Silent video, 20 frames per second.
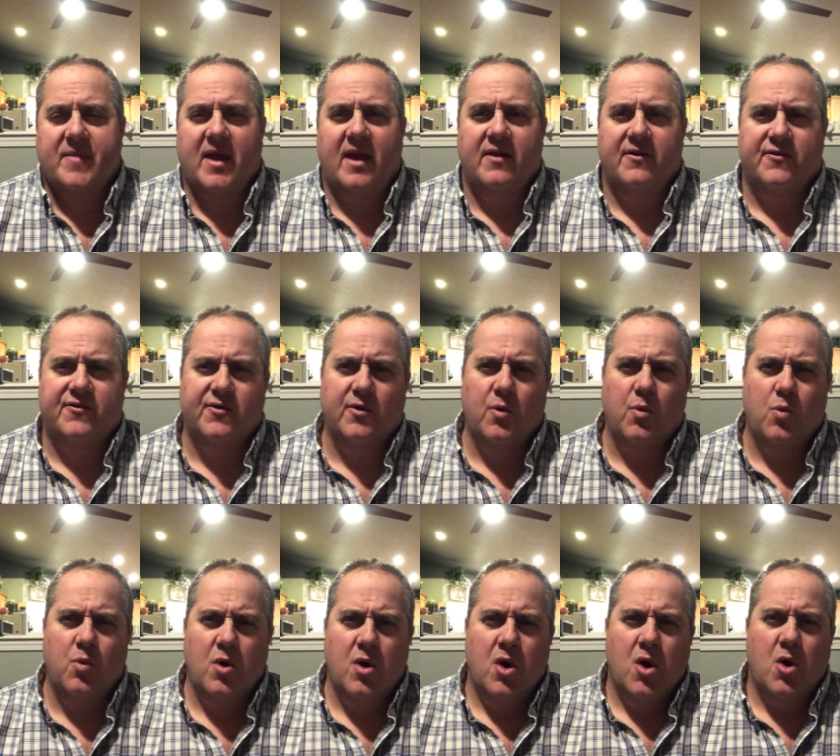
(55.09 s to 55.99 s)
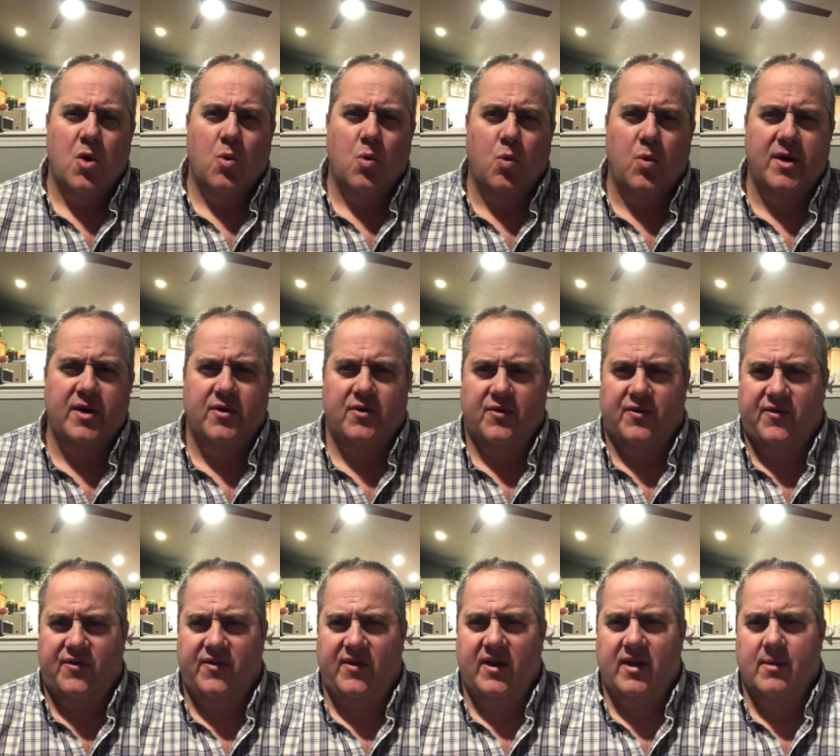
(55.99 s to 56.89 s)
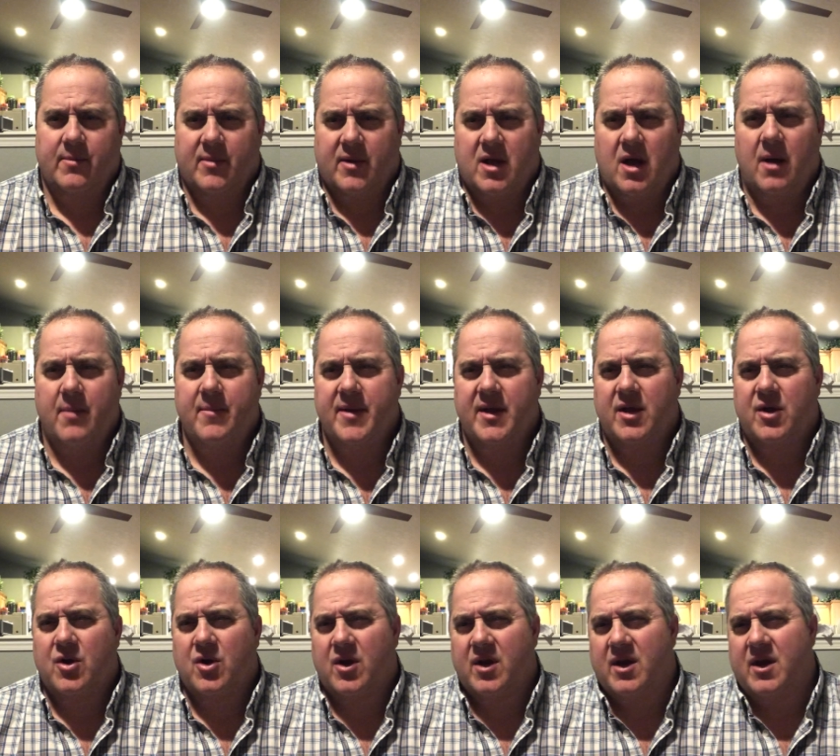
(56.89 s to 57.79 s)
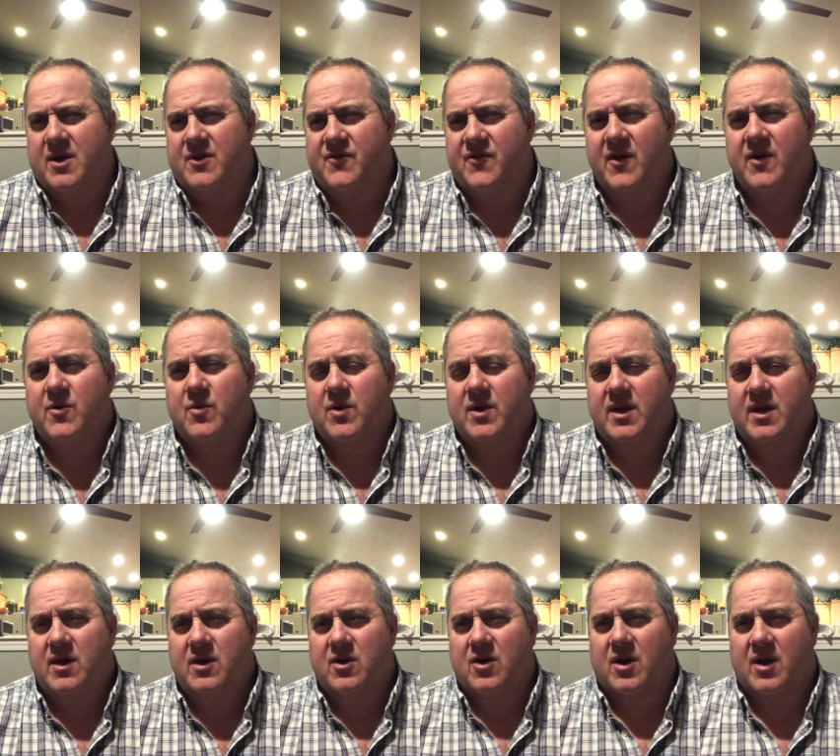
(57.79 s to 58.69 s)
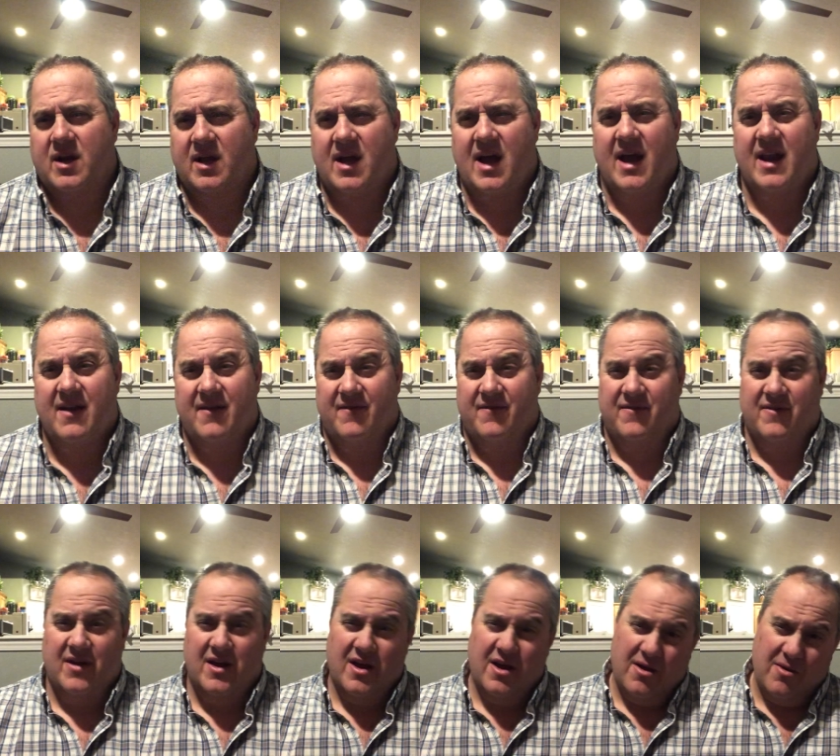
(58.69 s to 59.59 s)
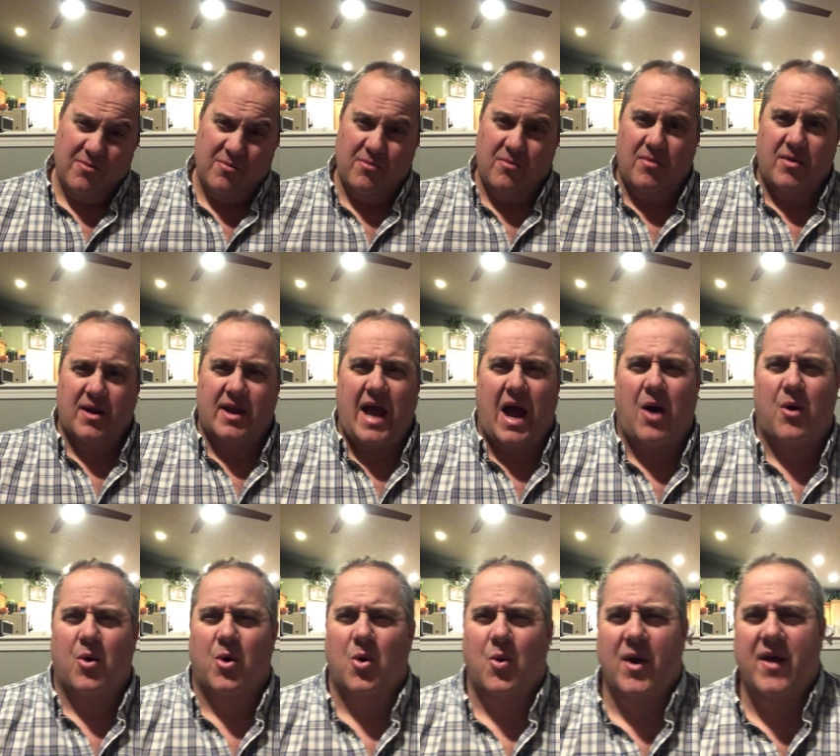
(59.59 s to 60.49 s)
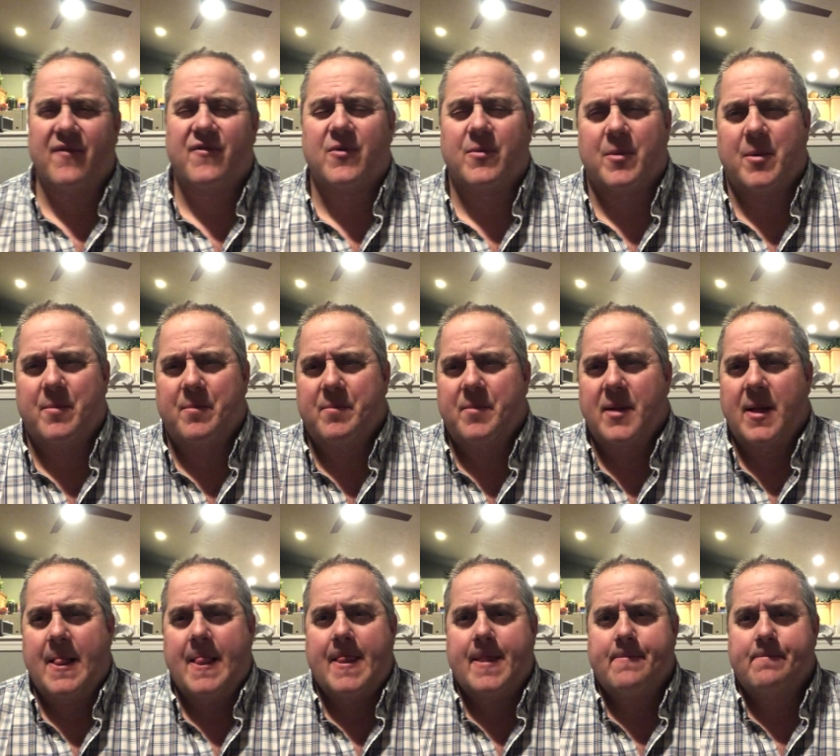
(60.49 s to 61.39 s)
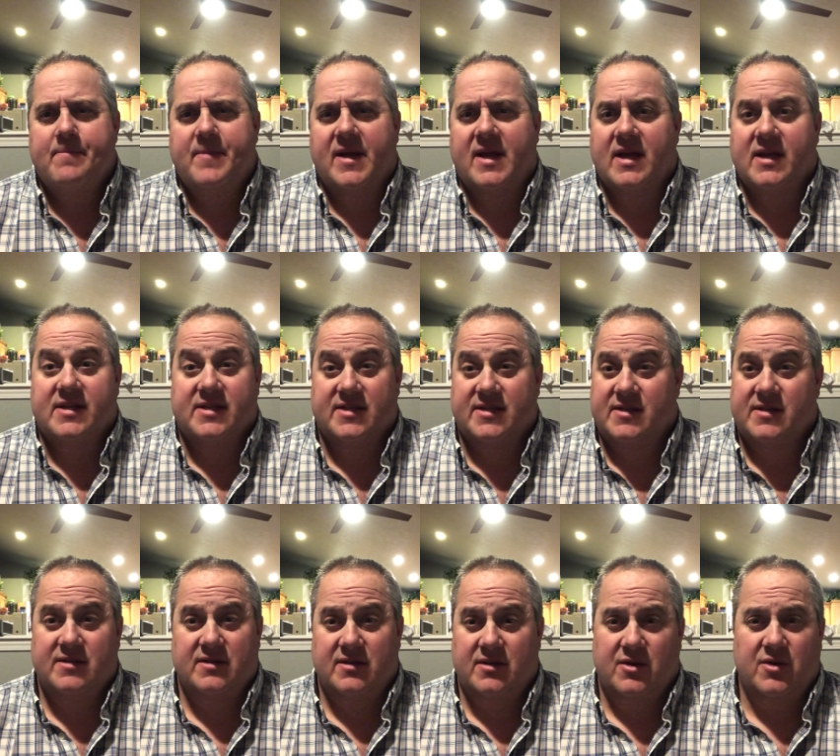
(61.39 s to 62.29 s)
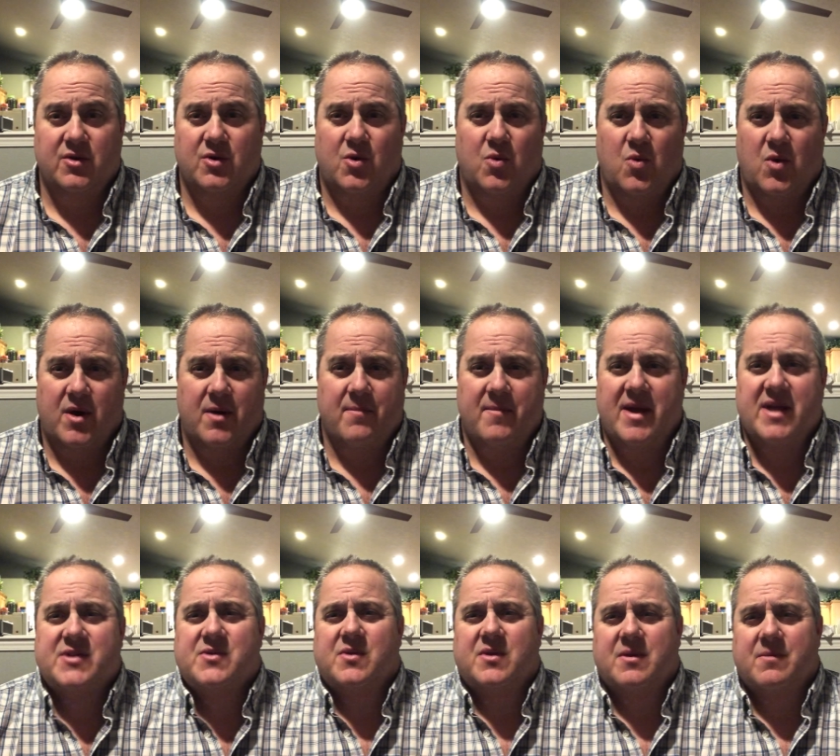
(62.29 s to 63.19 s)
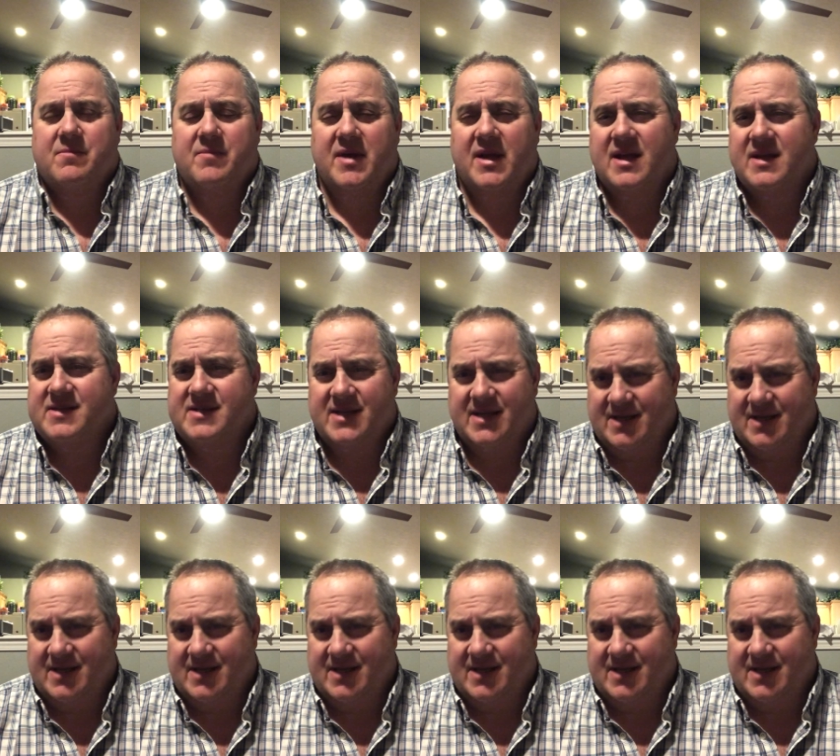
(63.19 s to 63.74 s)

And so when you see him coming, you're gonna generally you're gonna kind of cower away from him because you don't want to mess with him because